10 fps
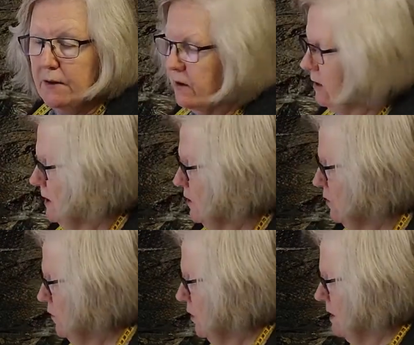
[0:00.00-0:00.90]
that
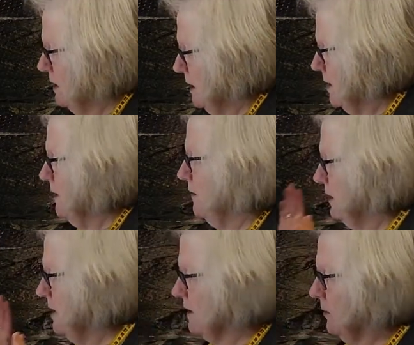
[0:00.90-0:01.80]
you've threaded it and
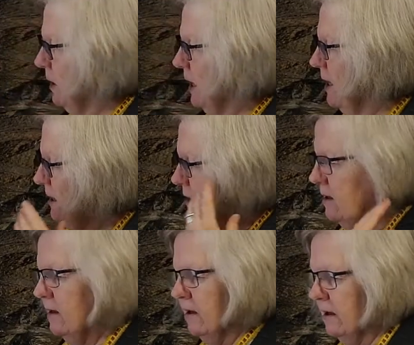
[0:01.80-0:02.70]
everything's okay.
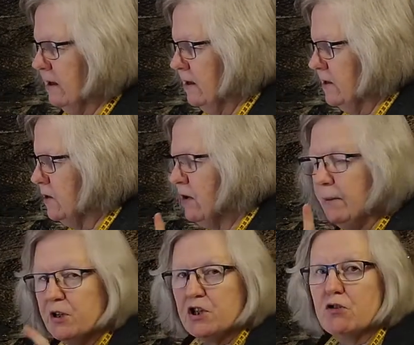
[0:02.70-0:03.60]
So
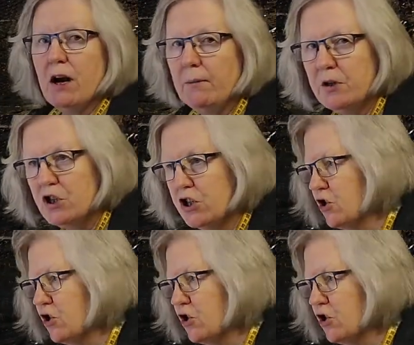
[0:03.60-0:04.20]
grab a scrap and just